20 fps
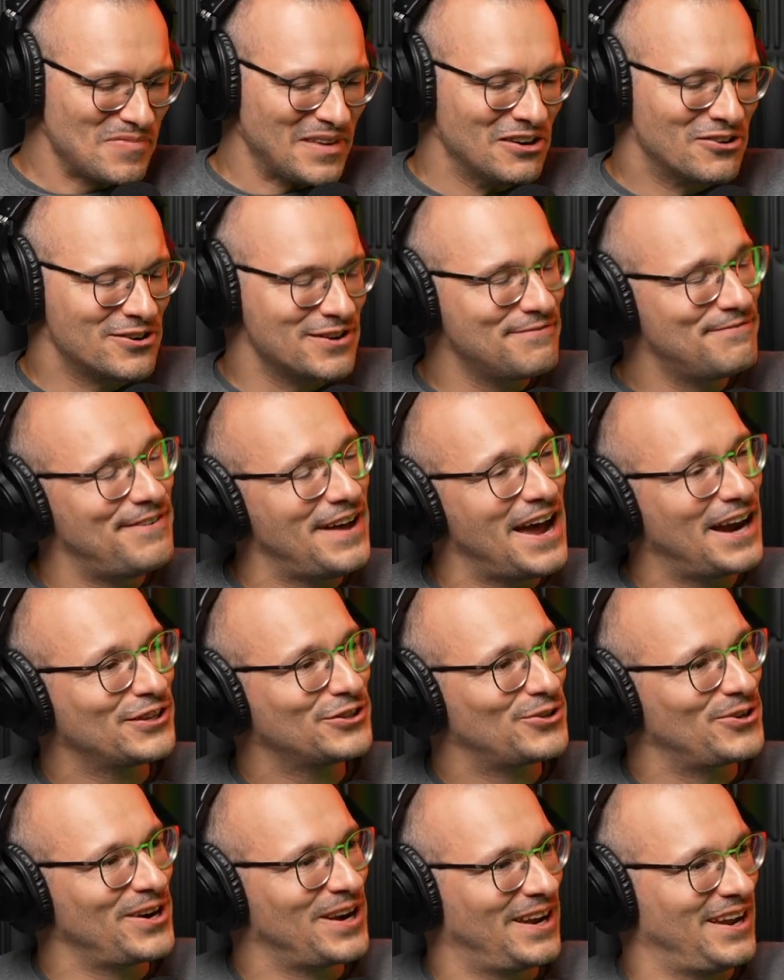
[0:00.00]

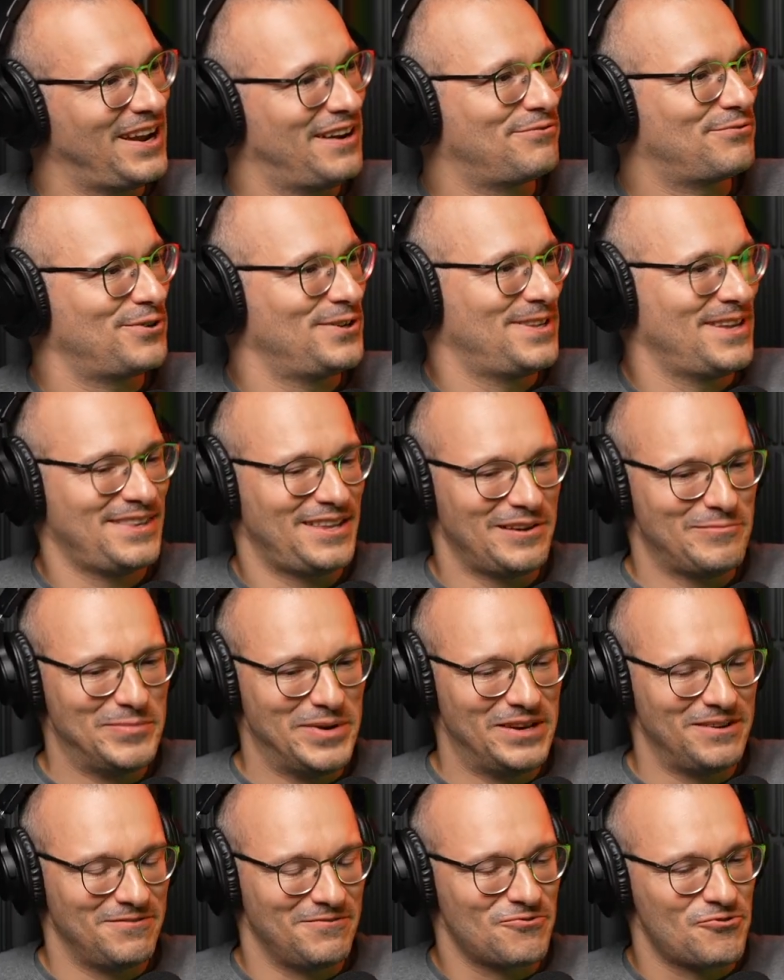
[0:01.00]
refactoring effort that they've
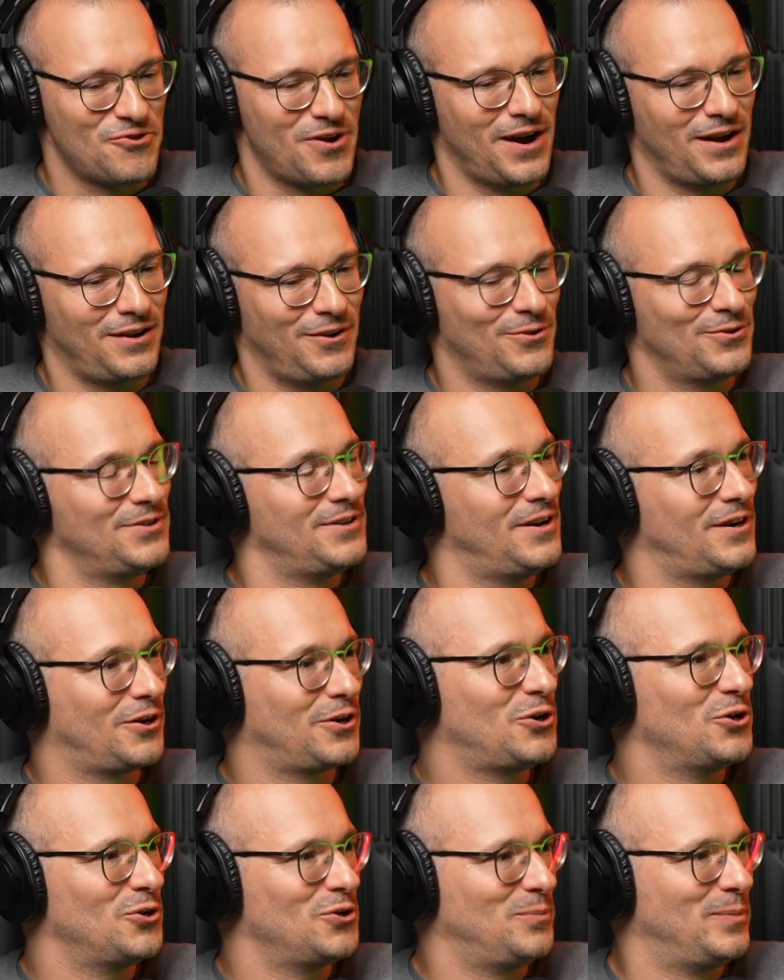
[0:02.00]
been running on their
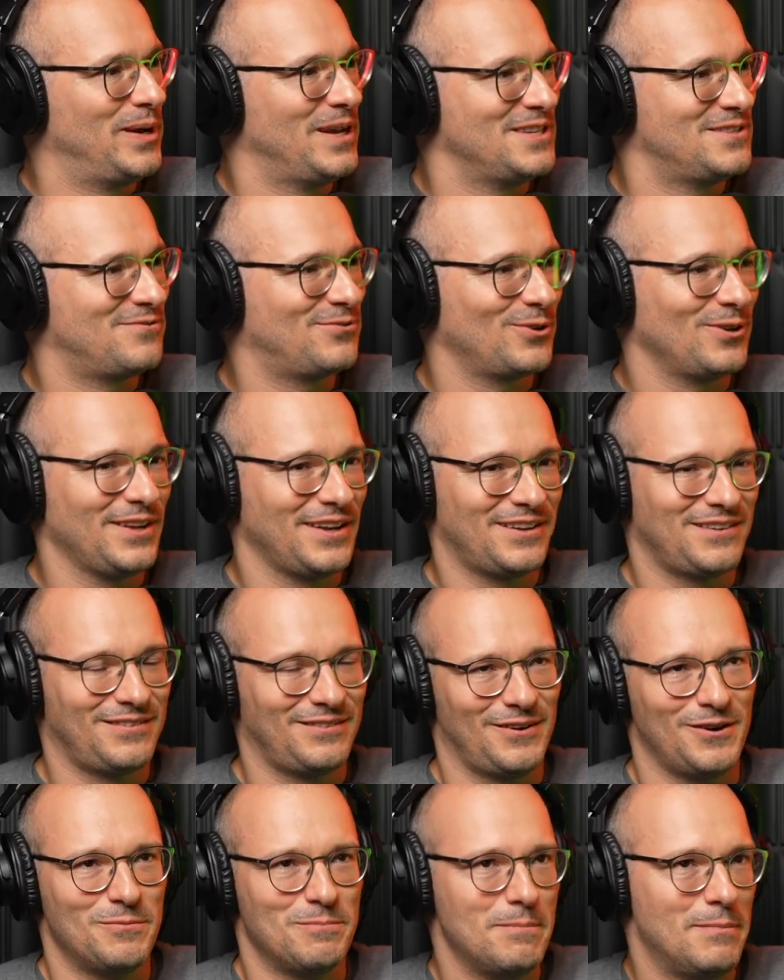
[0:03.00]
code base for like
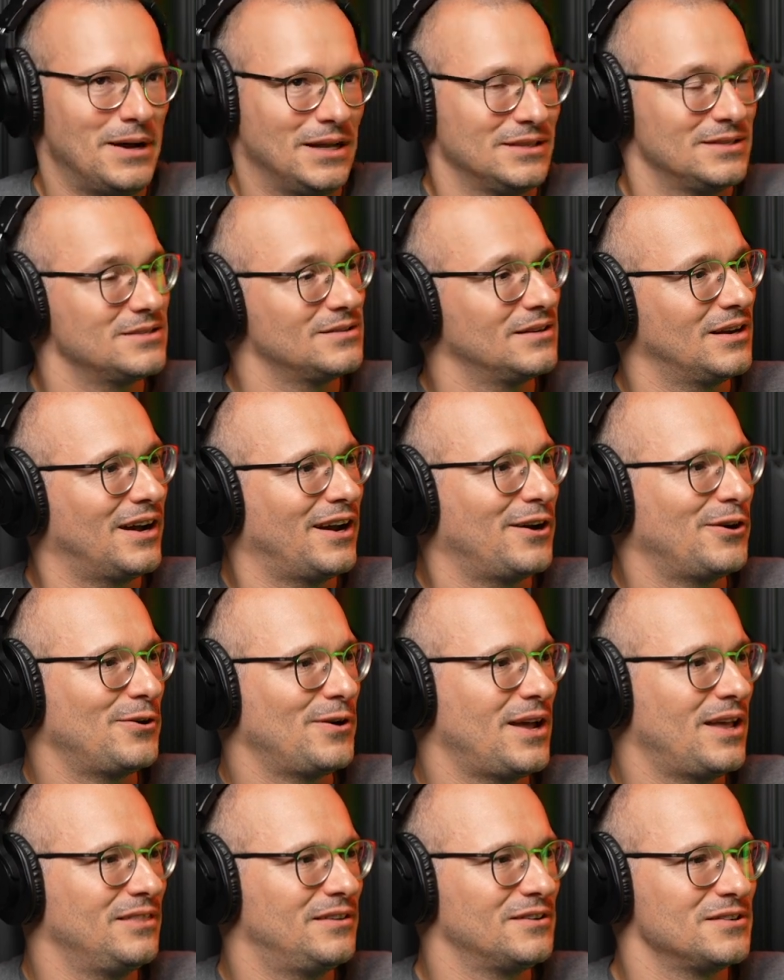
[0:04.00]
you know months now
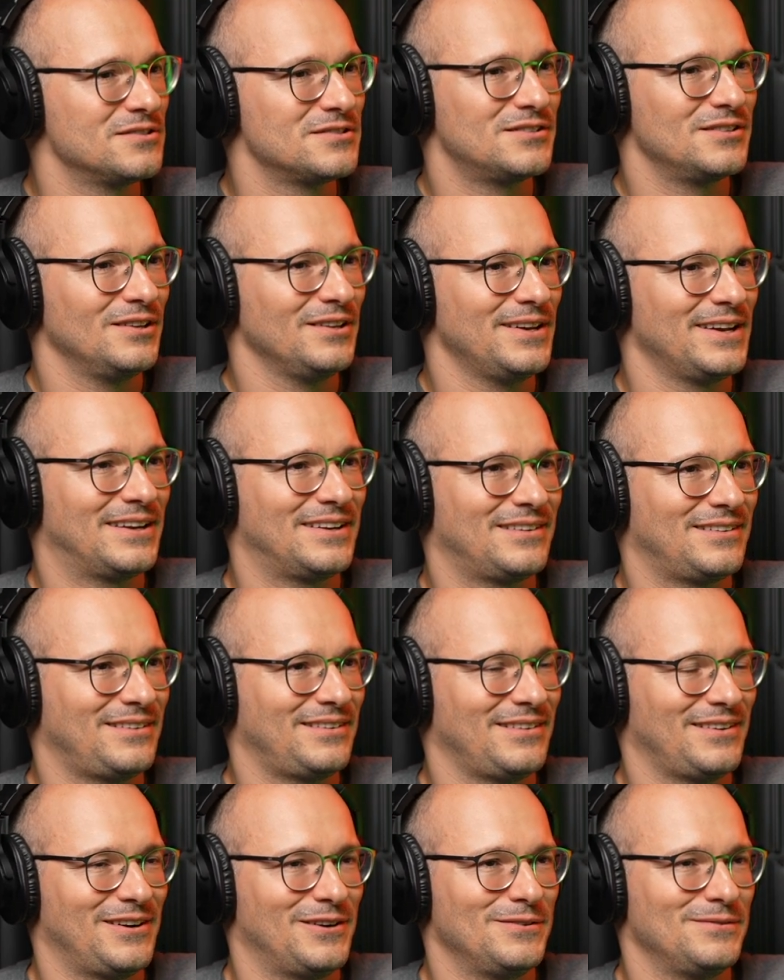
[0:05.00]
and they're still like
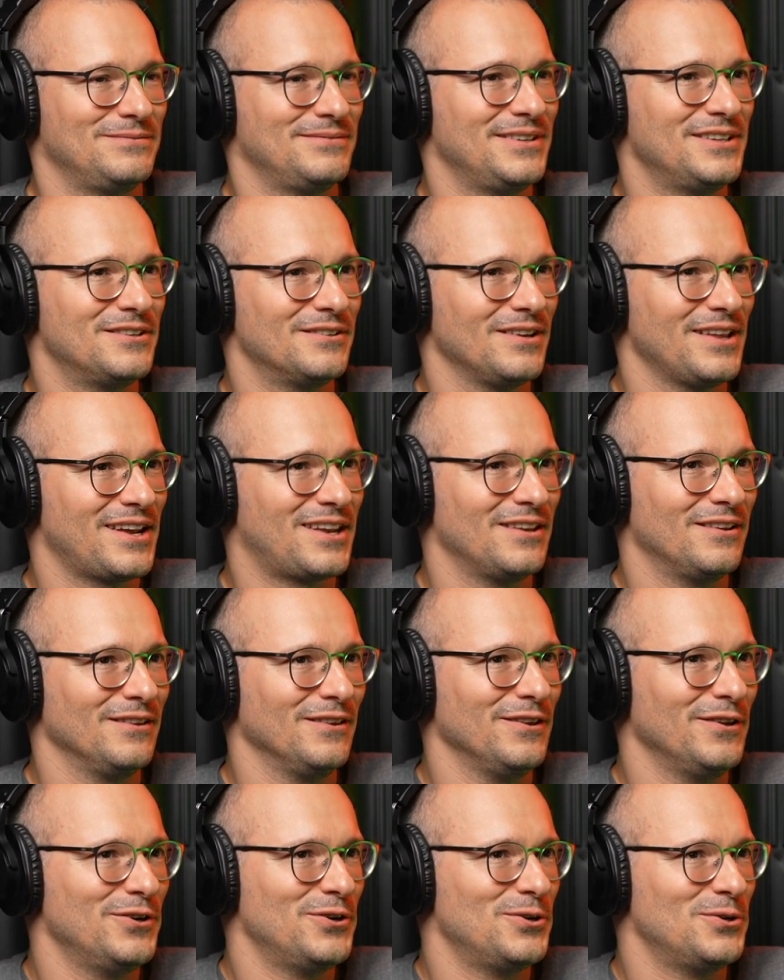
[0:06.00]
you know either like in
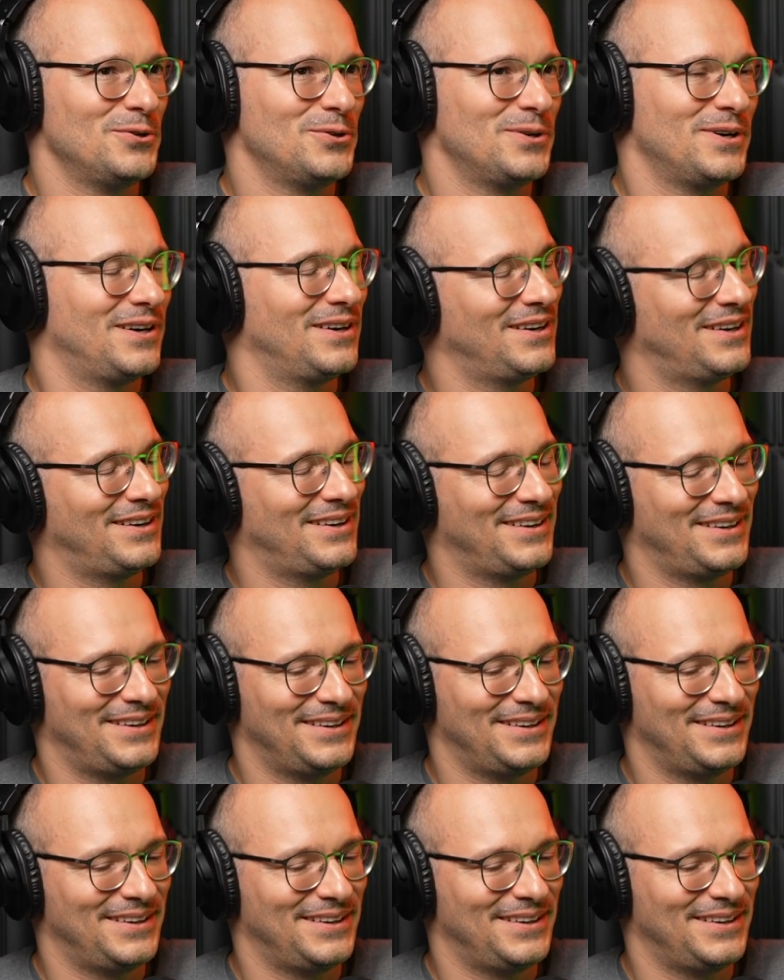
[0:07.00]
low uh,